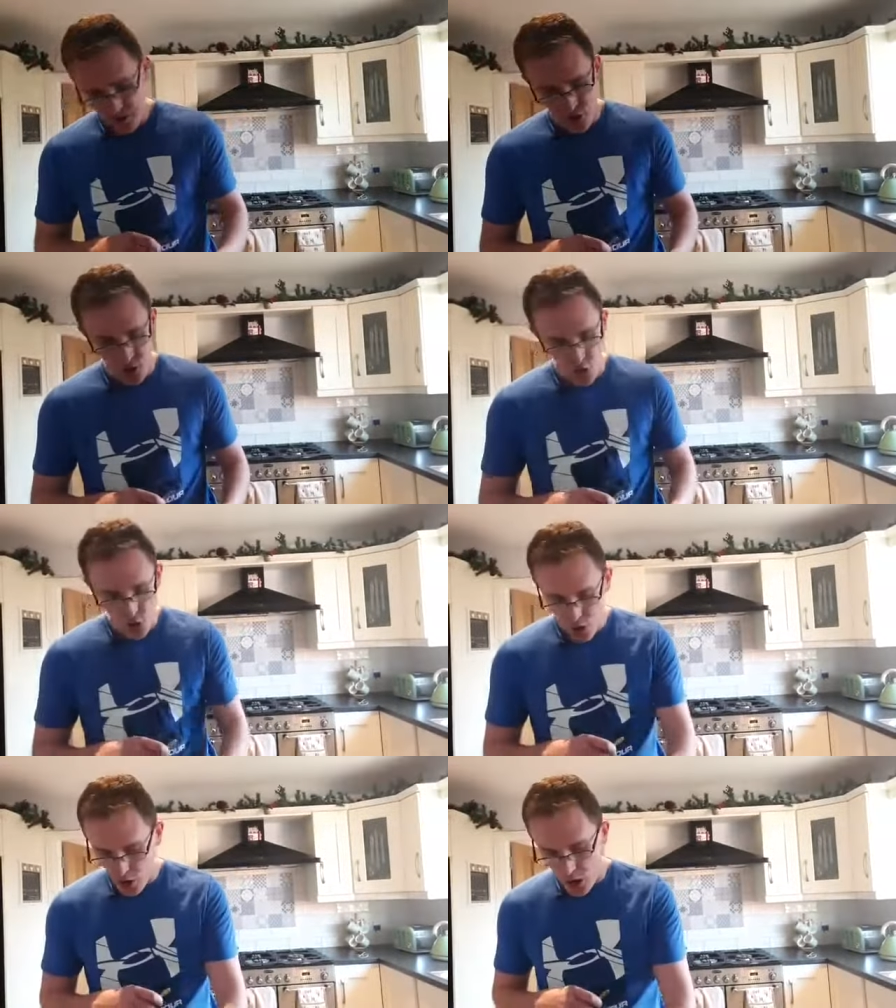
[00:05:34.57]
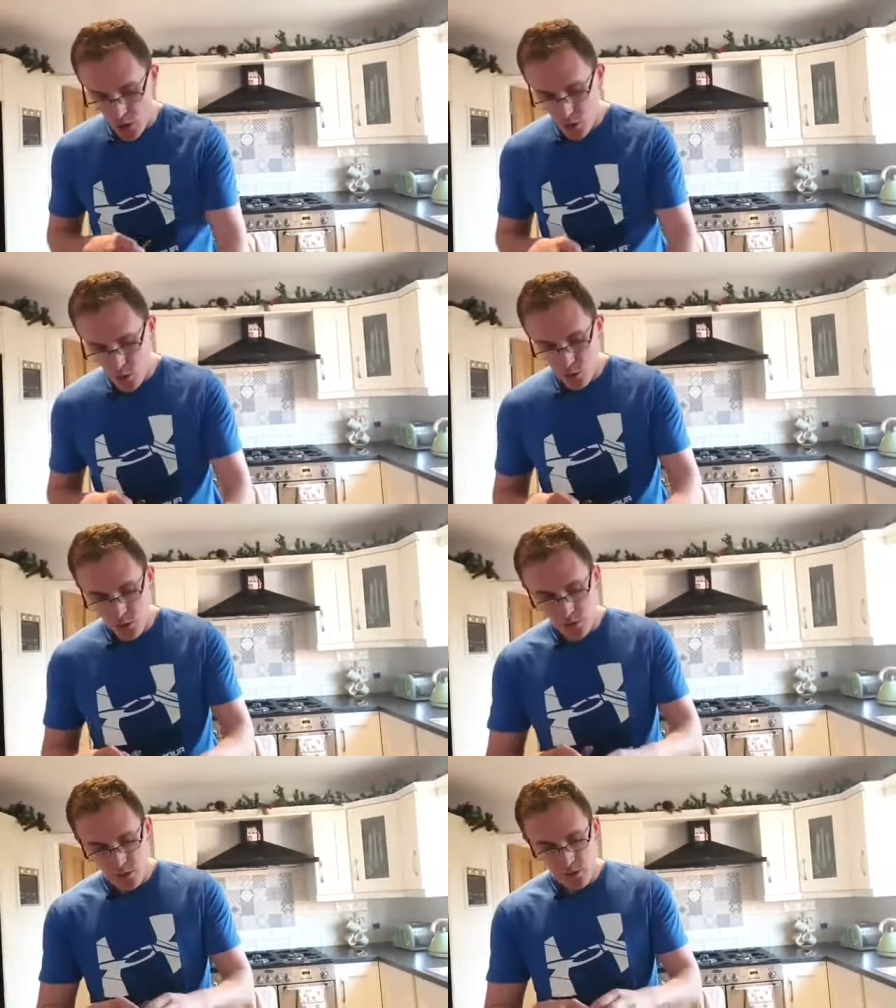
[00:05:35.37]
to show you how
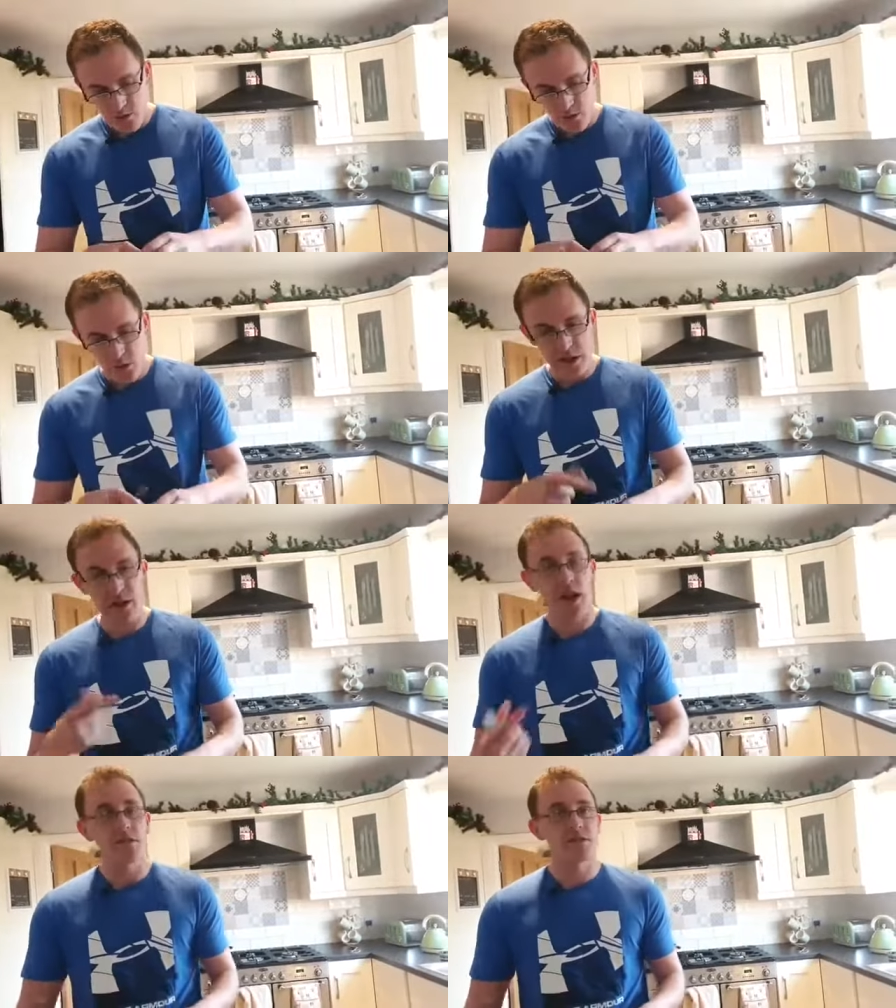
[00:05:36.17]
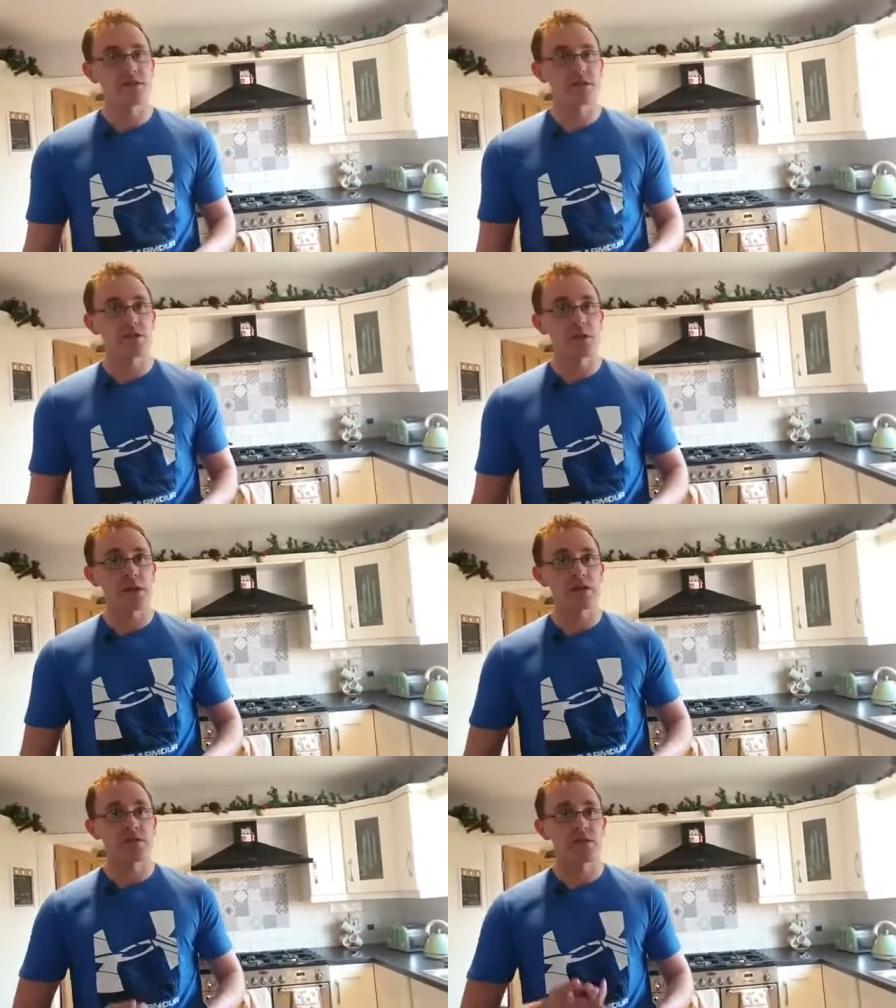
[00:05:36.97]
quick calories can come in